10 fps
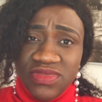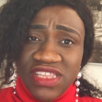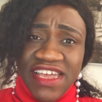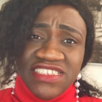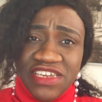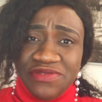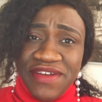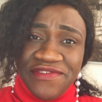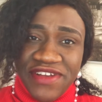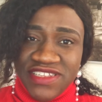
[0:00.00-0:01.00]
get a
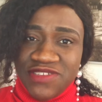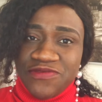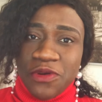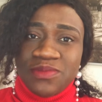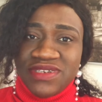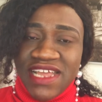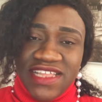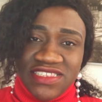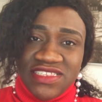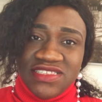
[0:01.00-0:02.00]
reference from
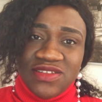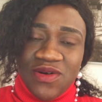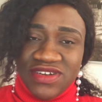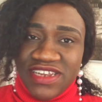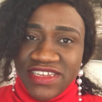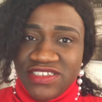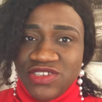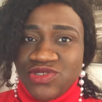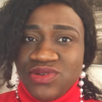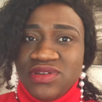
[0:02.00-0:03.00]
that
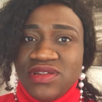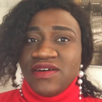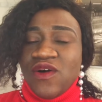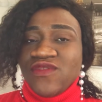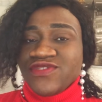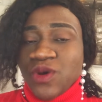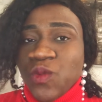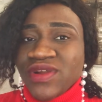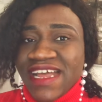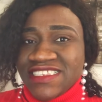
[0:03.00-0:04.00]
organization of
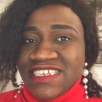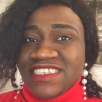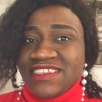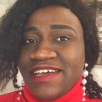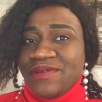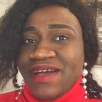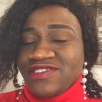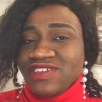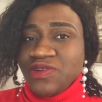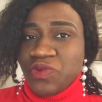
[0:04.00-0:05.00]
someone attesting that you
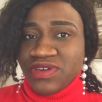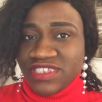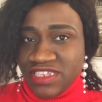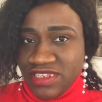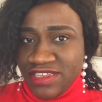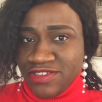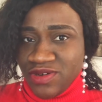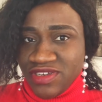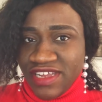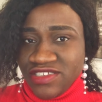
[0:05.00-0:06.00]
actually worked in this
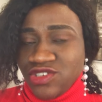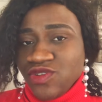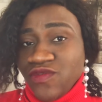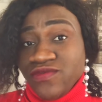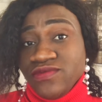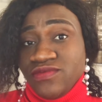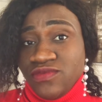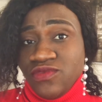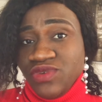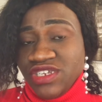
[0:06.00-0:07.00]
organization
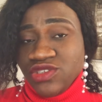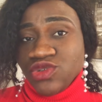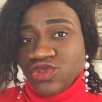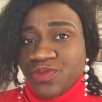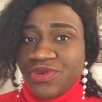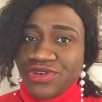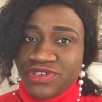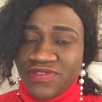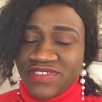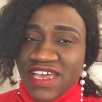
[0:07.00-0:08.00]
within so so period
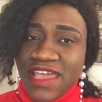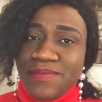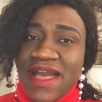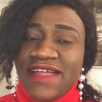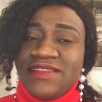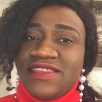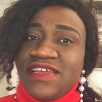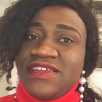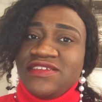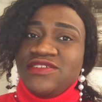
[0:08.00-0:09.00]
of time and
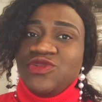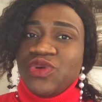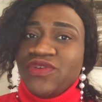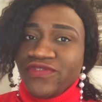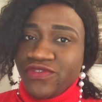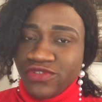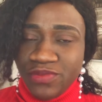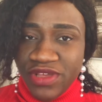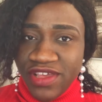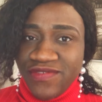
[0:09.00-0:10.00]
then you were of good
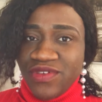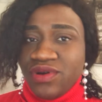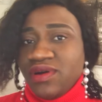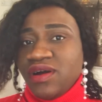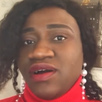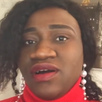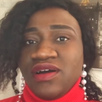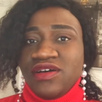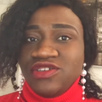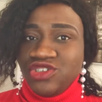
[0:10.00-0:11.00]
behavior
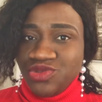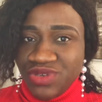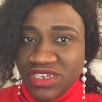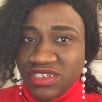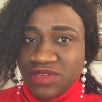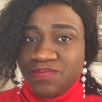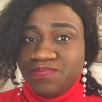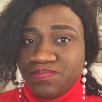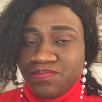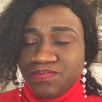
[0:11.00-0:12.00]
during the
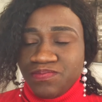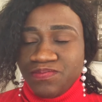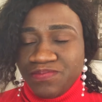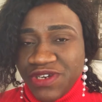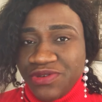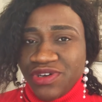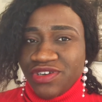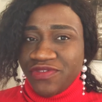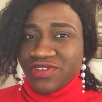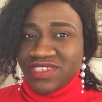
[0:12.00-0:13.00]
period
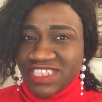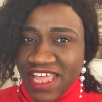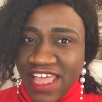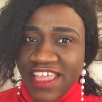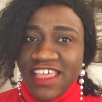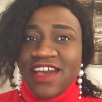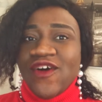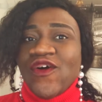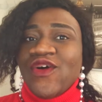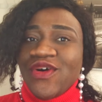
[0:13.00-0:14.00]
of your stay
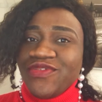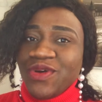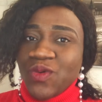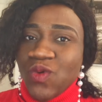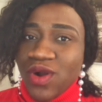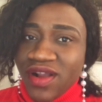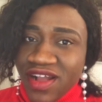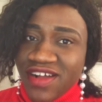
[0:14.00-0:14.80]
or of your work